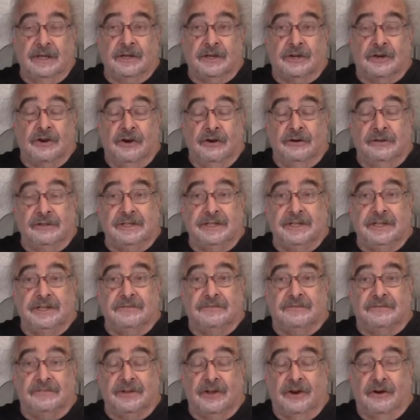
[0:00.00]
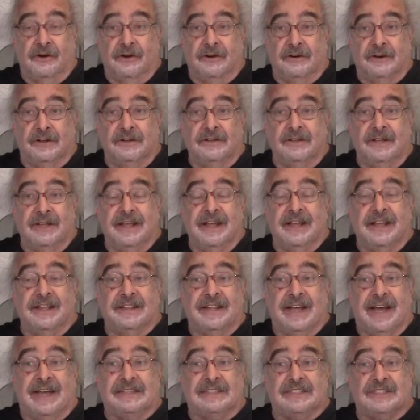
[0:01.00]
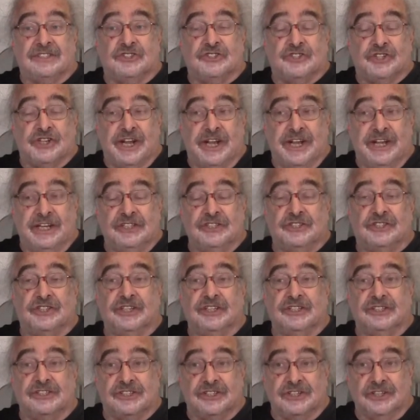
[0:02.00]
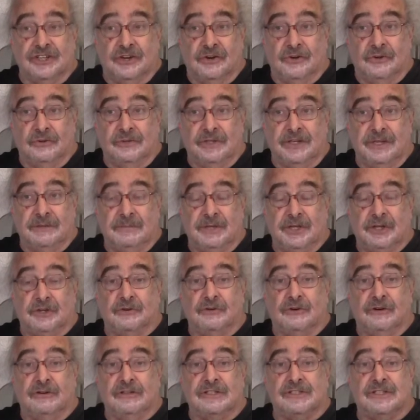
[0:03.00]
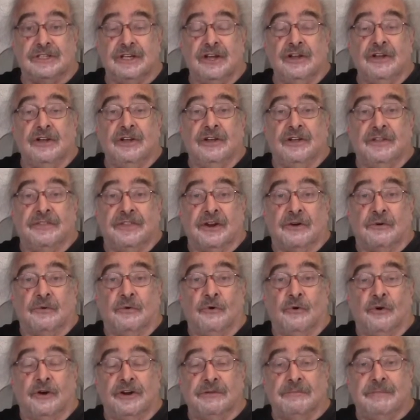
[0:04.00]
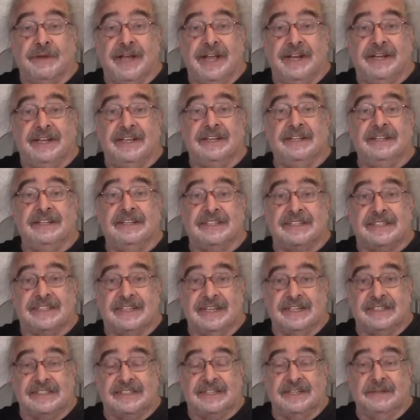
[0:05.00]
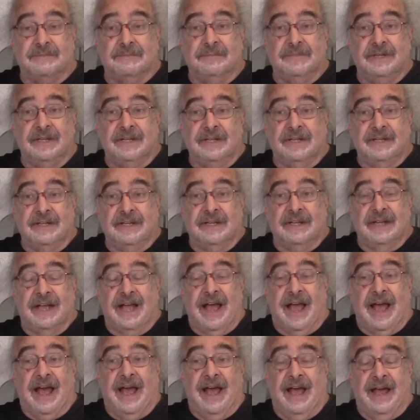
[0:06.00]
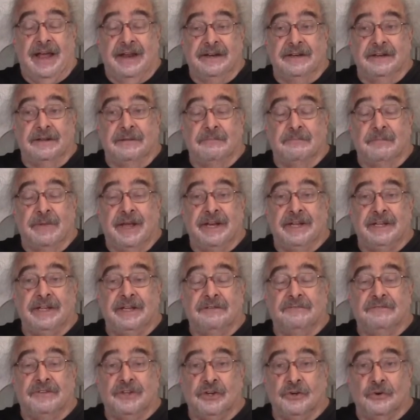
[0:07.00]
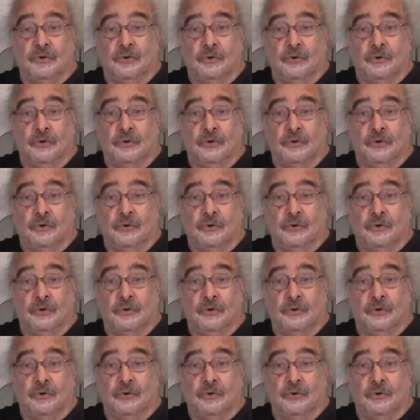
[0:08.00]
Currently in Florida, that's changing slowly because they're automating the system and many of the